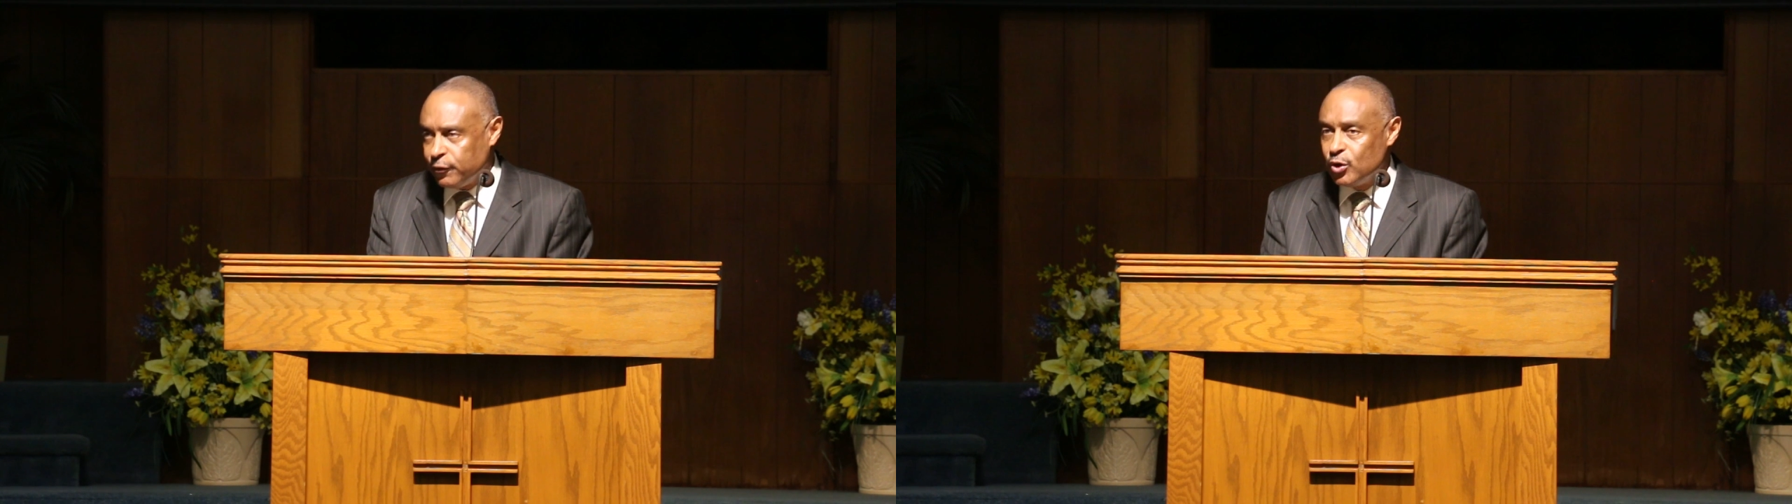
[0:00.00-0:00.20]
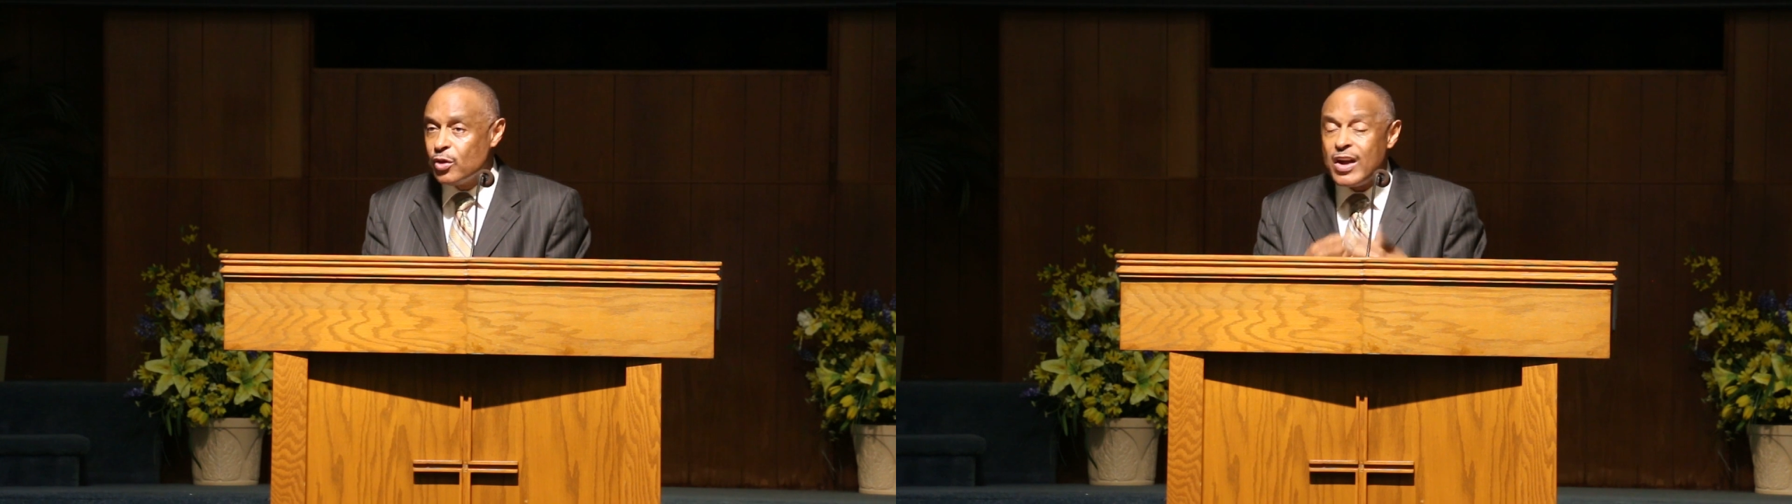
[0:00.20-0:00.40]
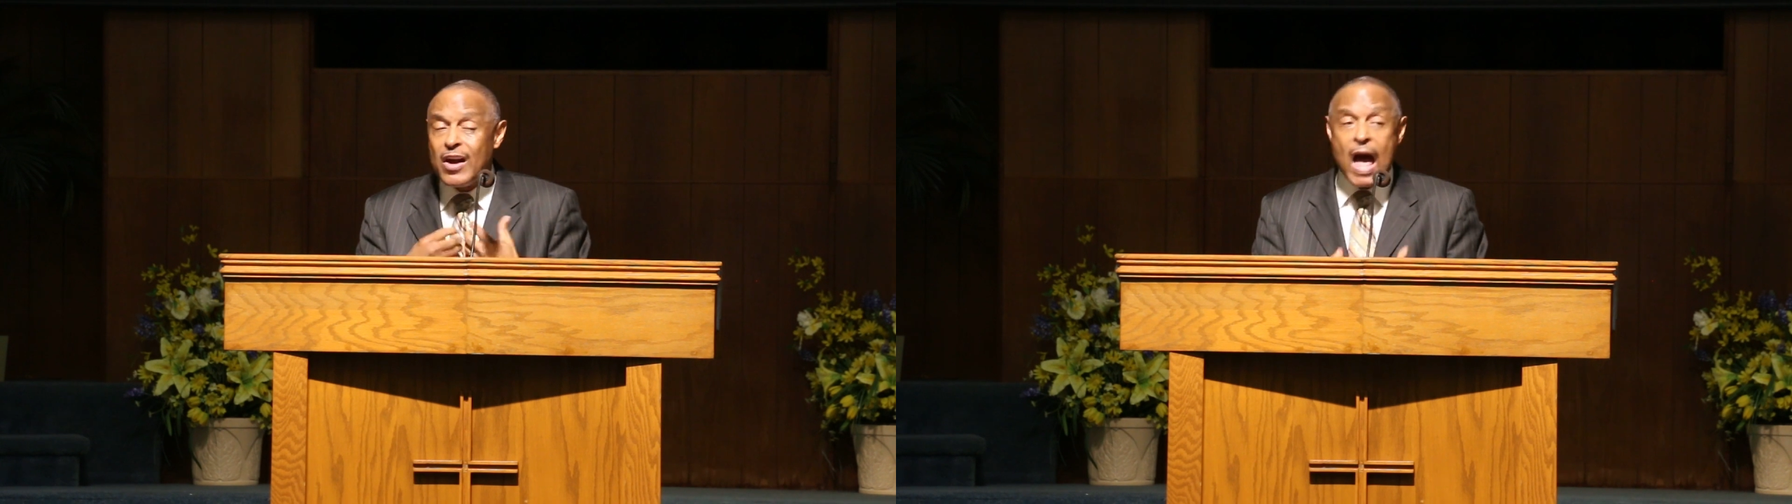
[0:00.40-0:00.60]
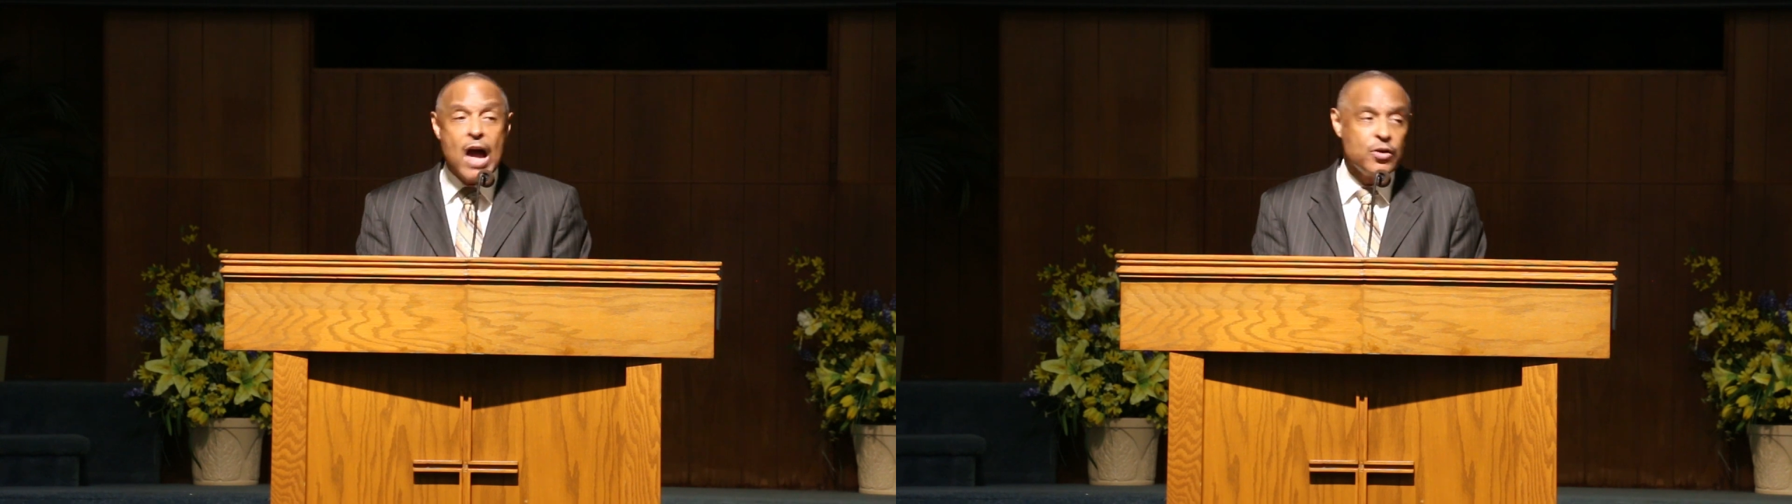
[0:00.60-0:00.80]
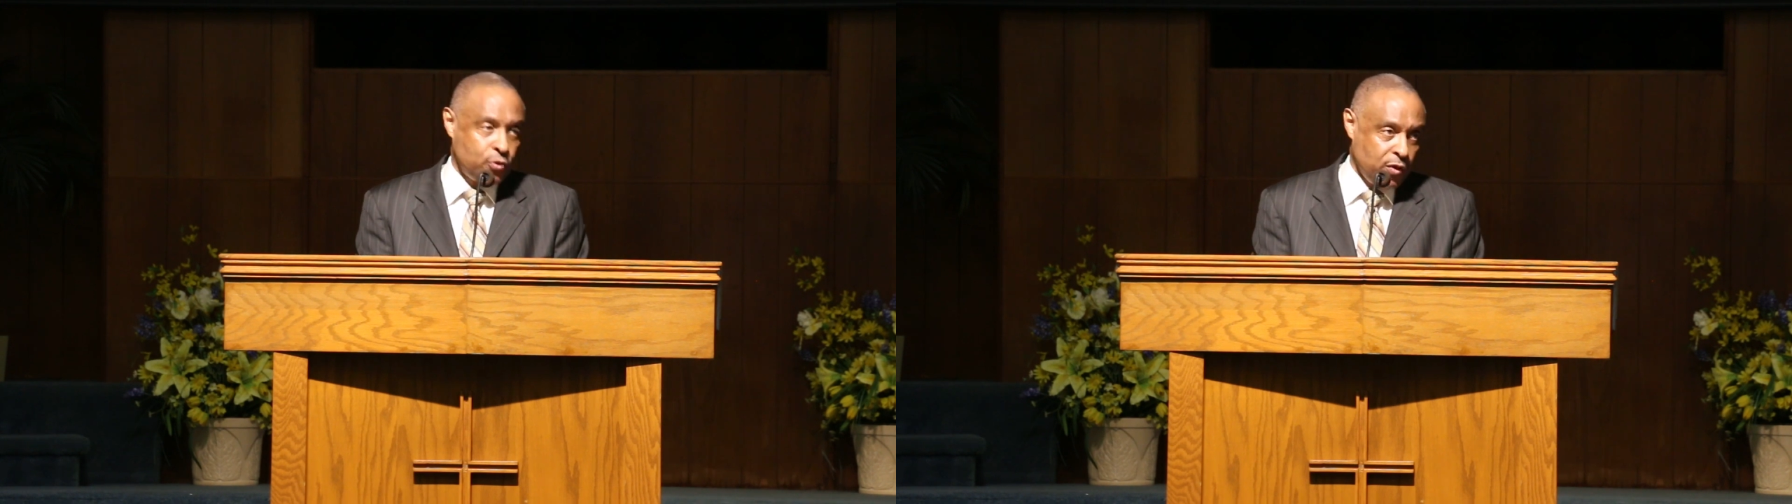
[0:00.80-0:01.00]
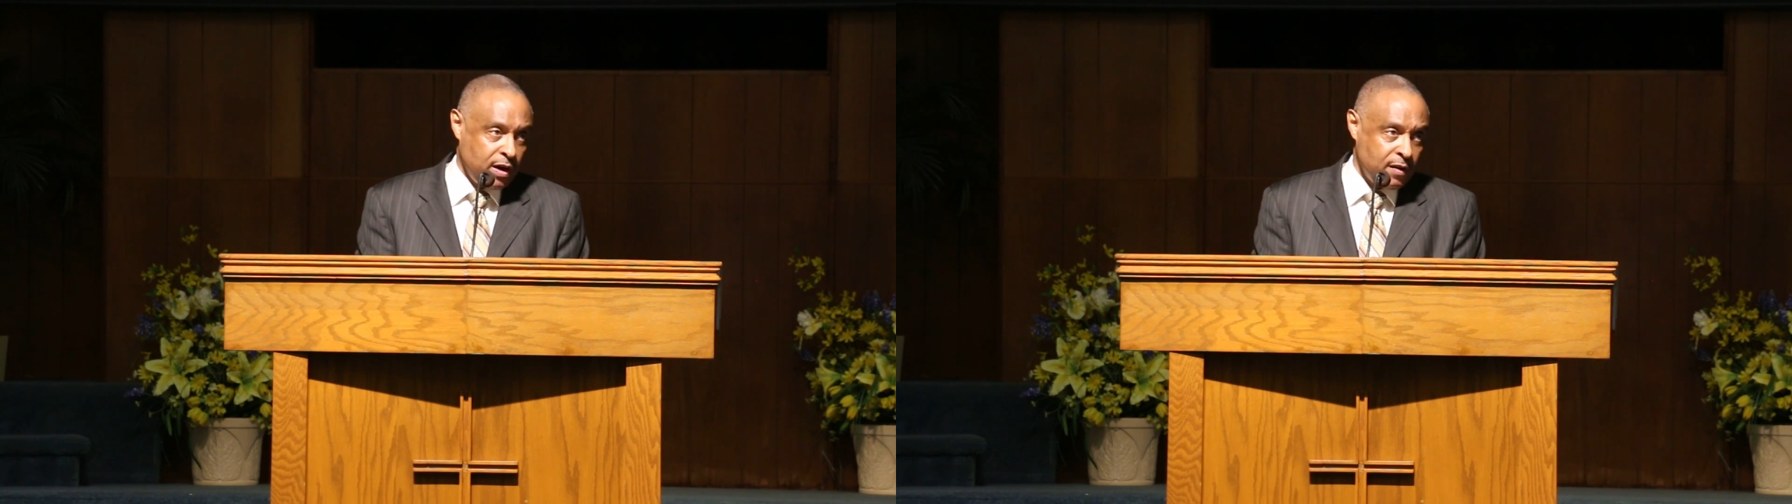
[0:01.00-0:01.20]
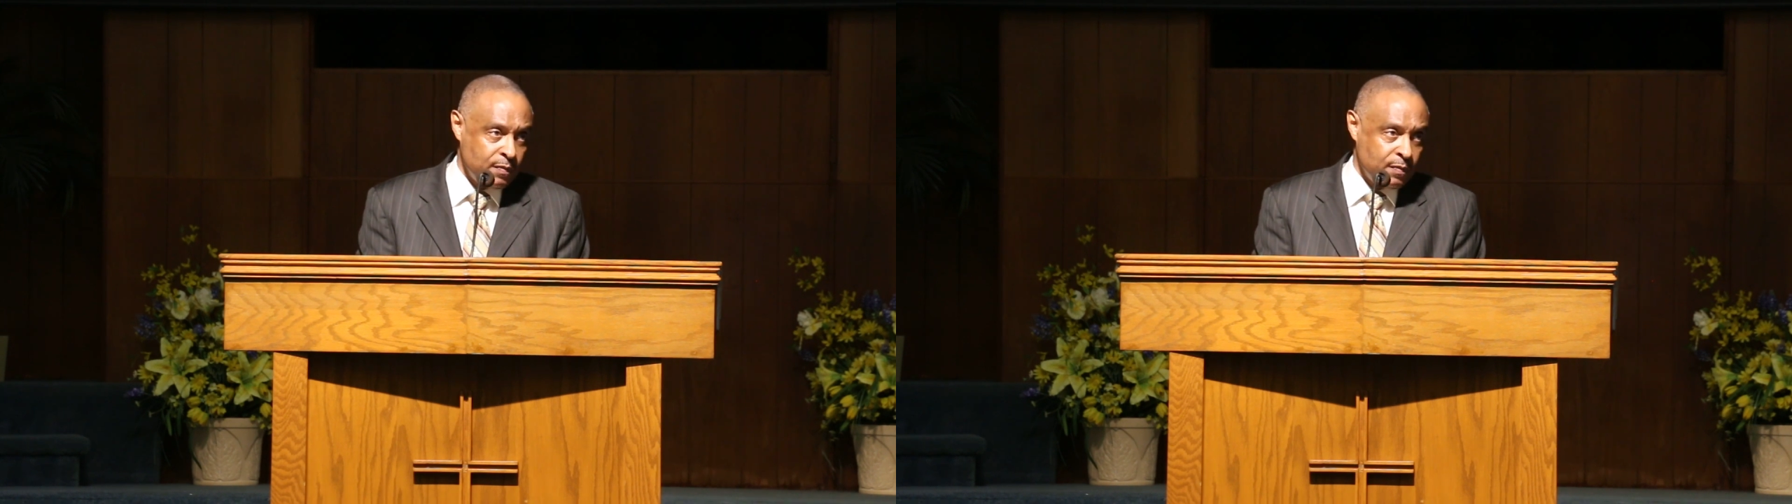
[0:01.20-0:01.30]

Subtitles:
food. They're hungry.